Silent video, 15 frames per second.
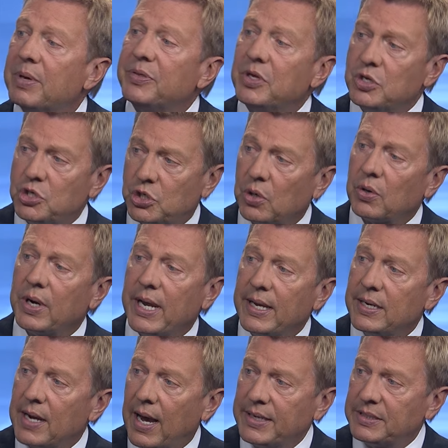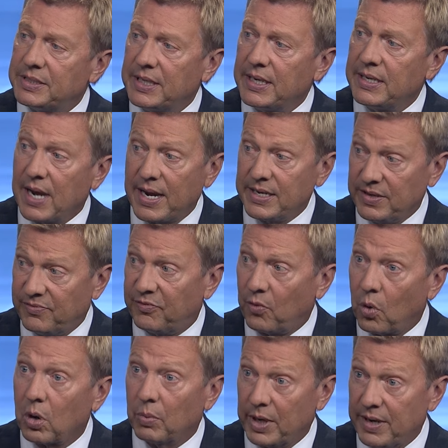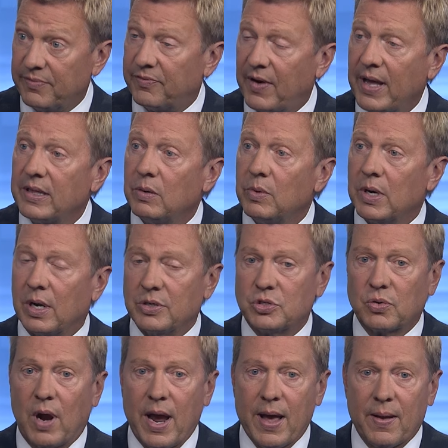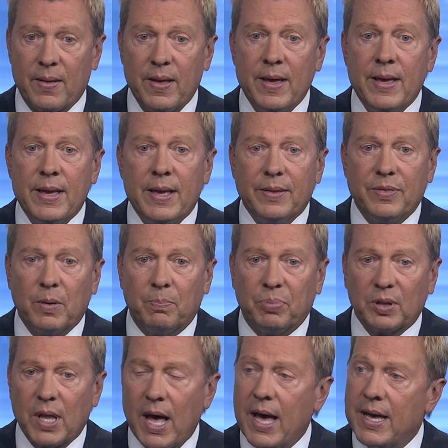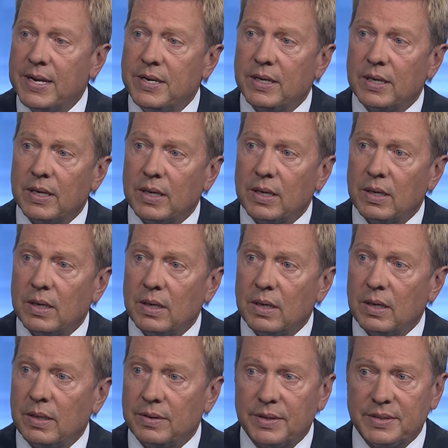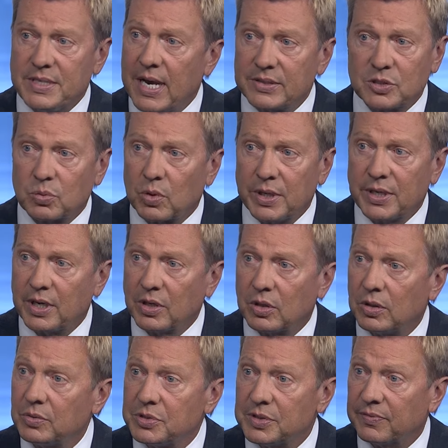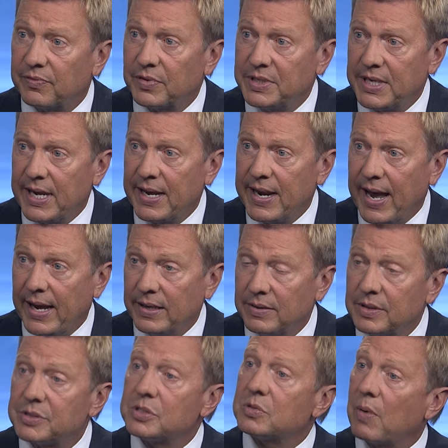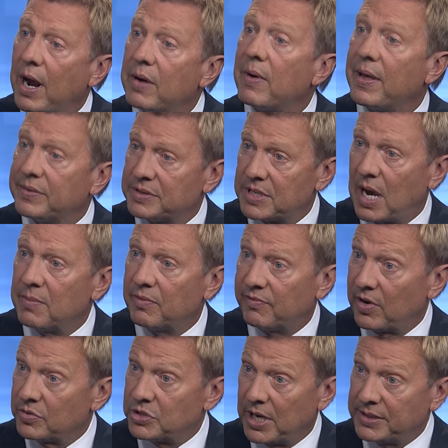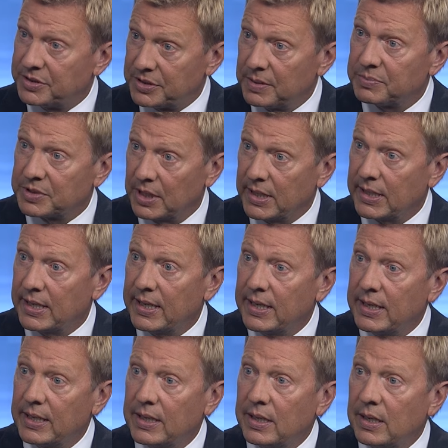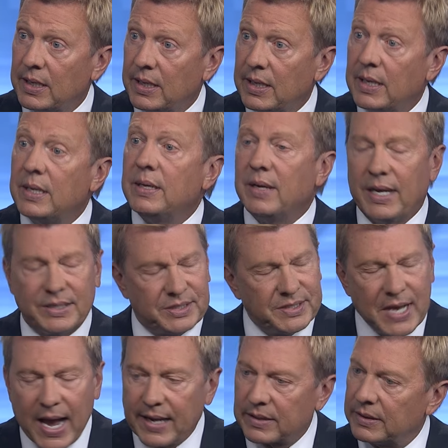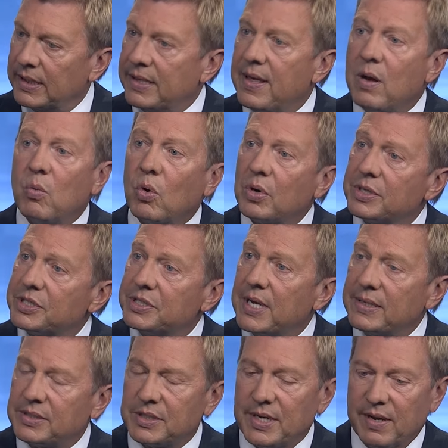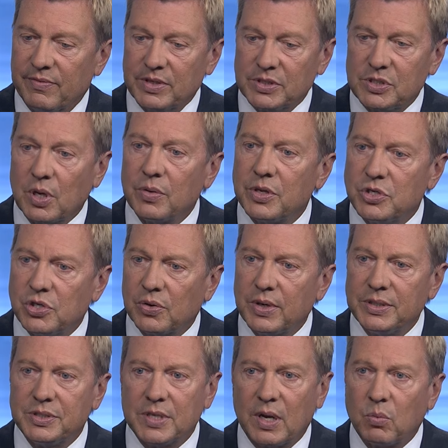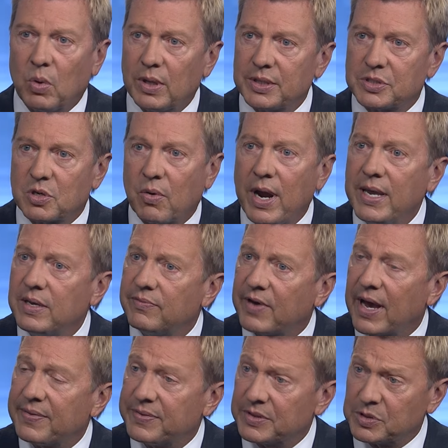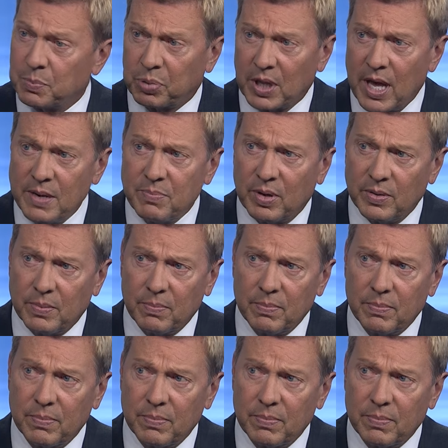But the jury in 1994, when it finally went on trial, the blood, the tests were inconclusive for DNA. This is right around the time of O.J. Simpson. The tests weren't as good. Exactly. They weren't as sensitive. And so the jury said, well, it's great you've got this blood, but